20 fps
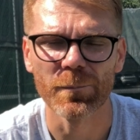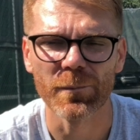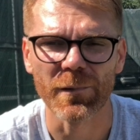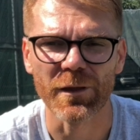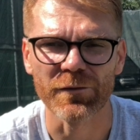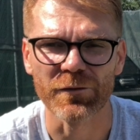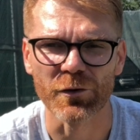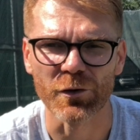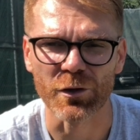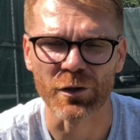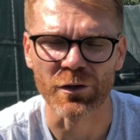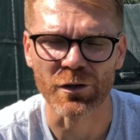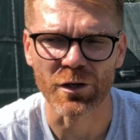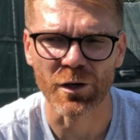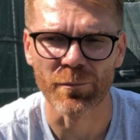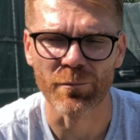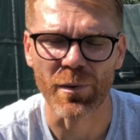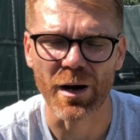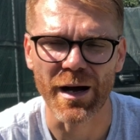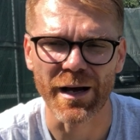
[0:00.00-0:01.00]
if you can
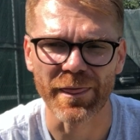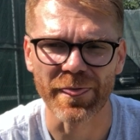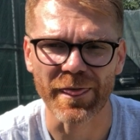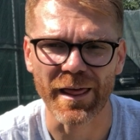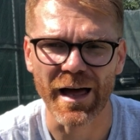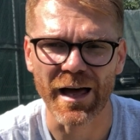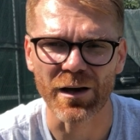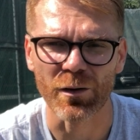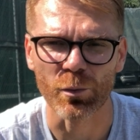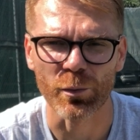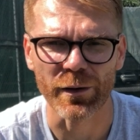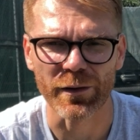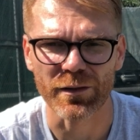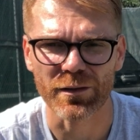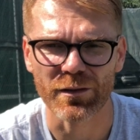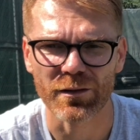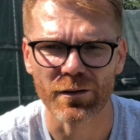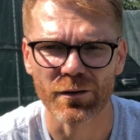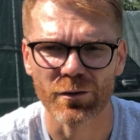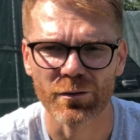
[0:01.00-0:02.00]
combine that with
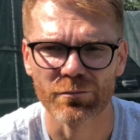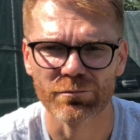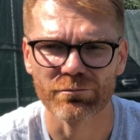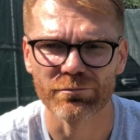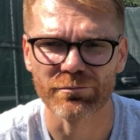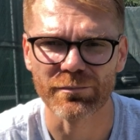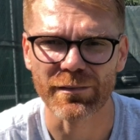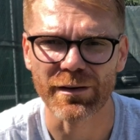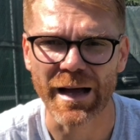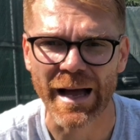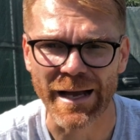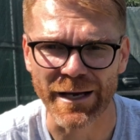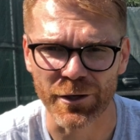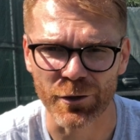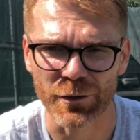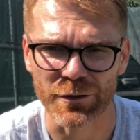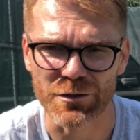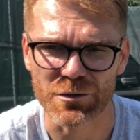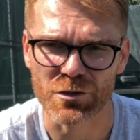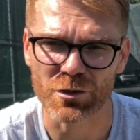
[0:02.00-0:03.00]

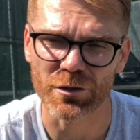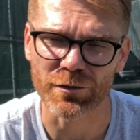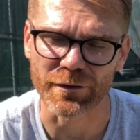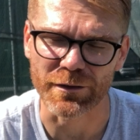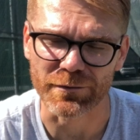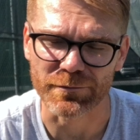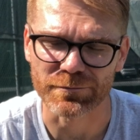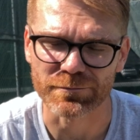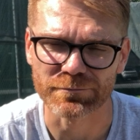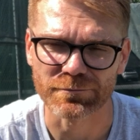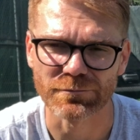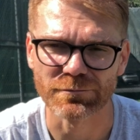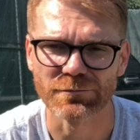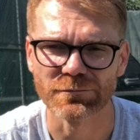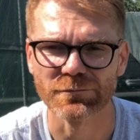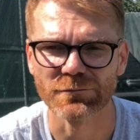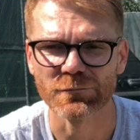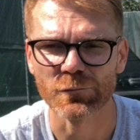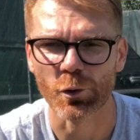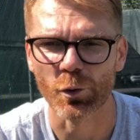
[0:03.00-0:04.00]
accurate serving.
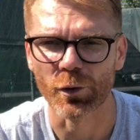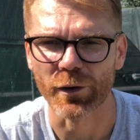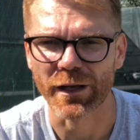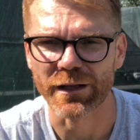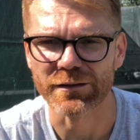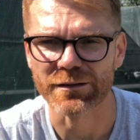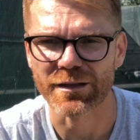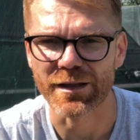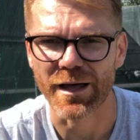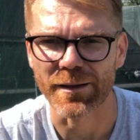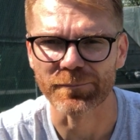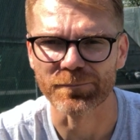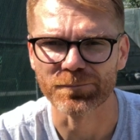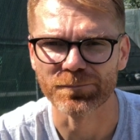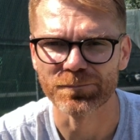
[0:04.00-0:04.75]
we'll get to that.